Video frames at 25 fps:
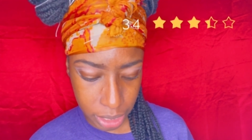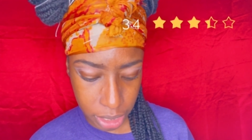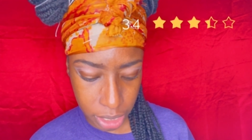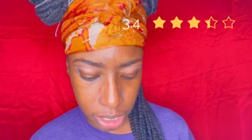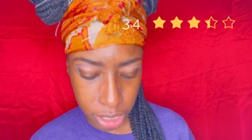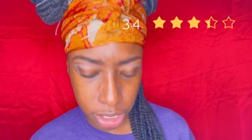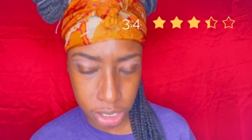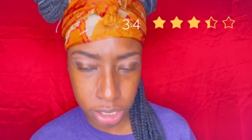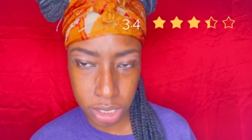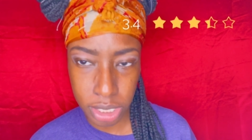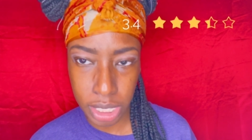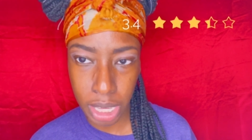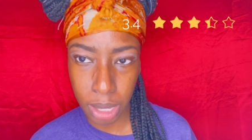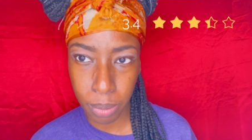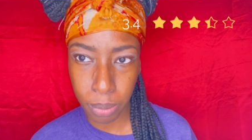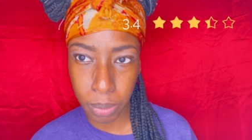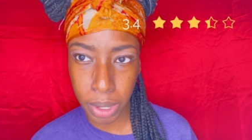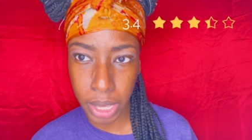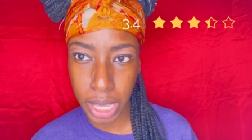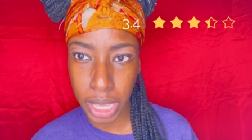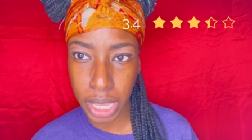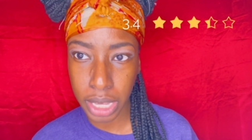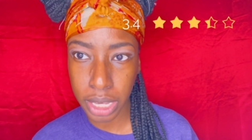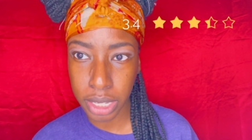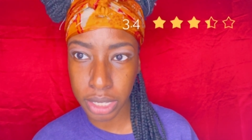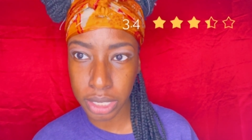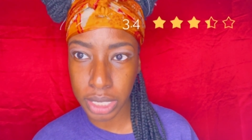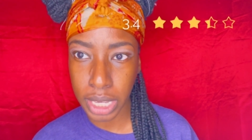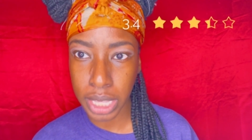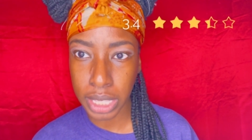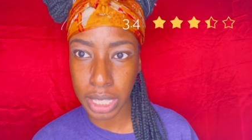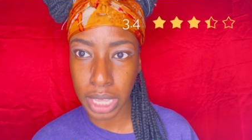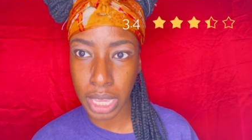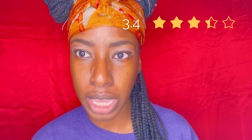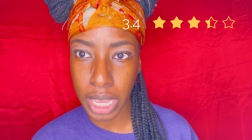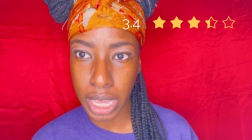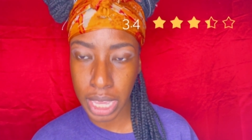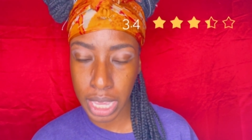in the same way, because at
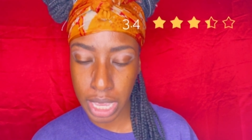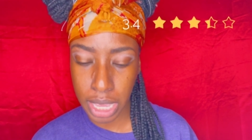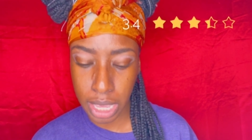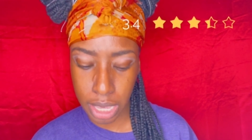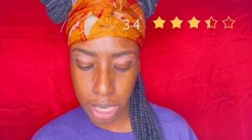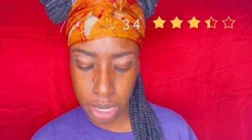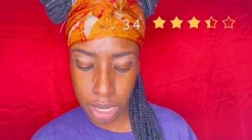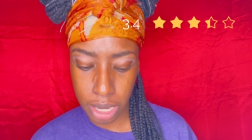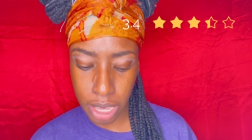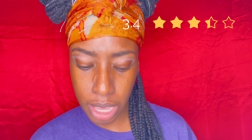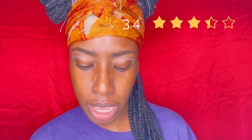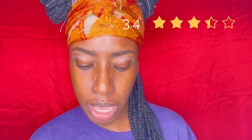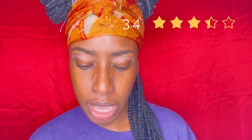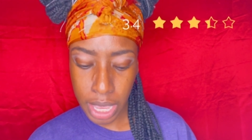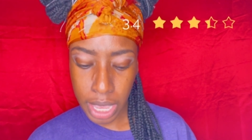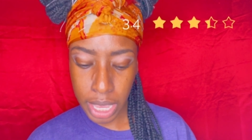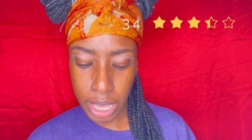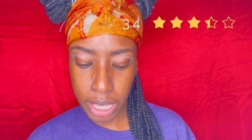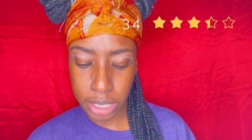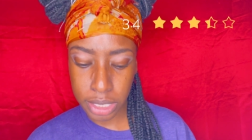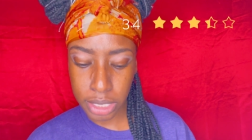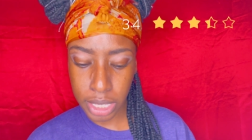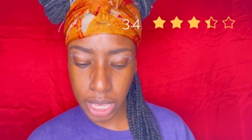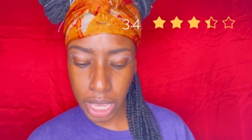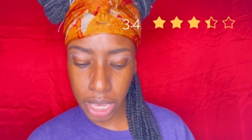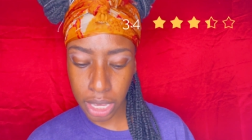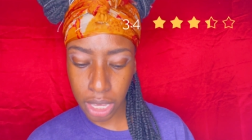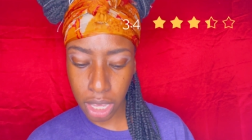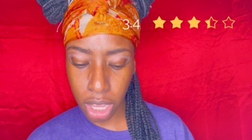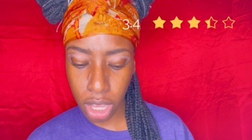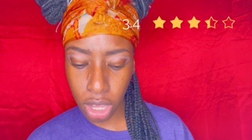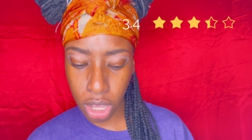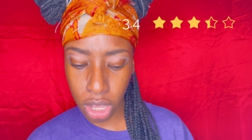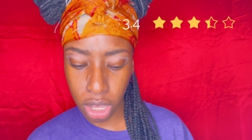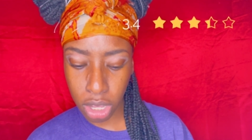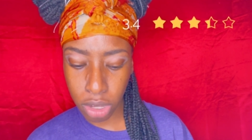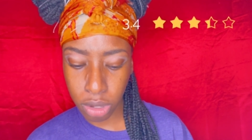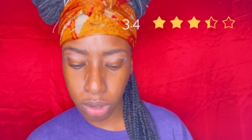the end it's like,
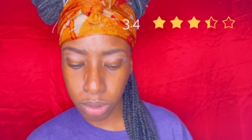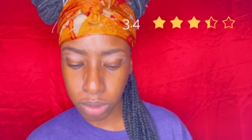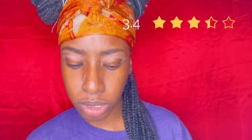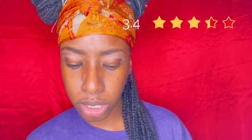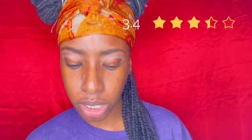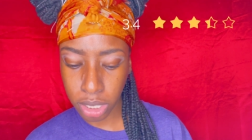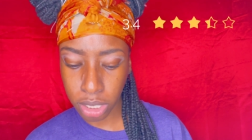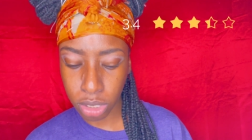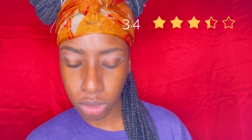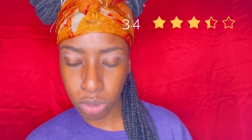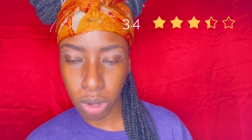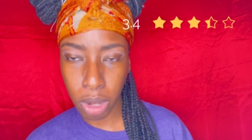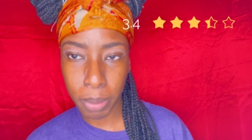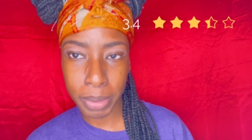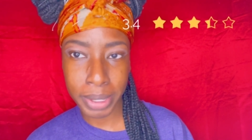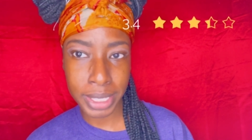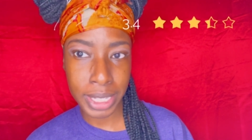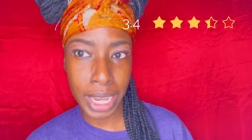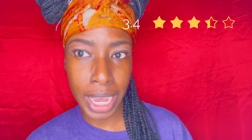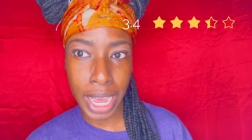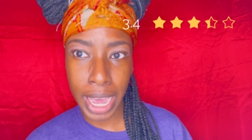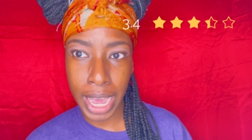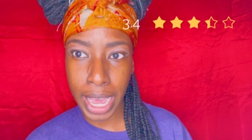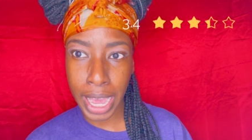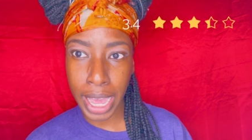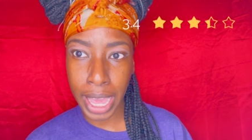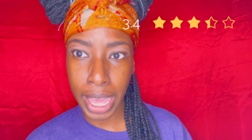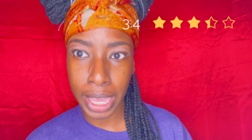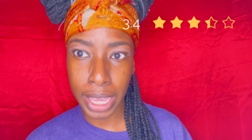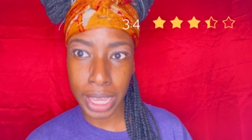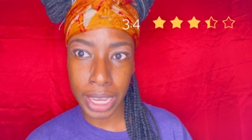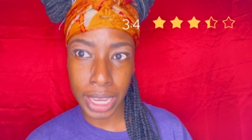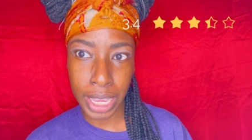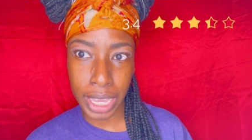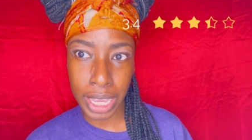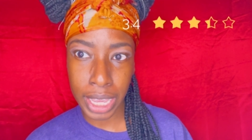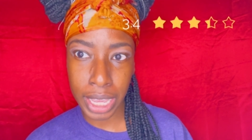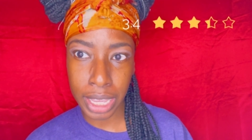oh, something's wrong with Ty
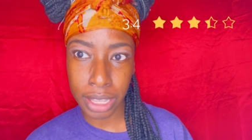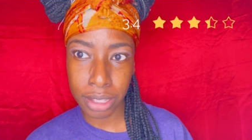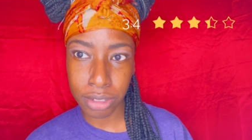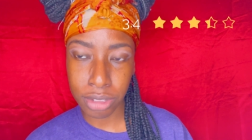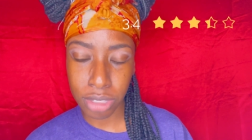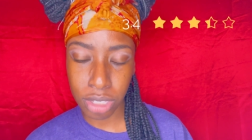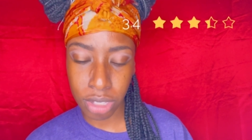again.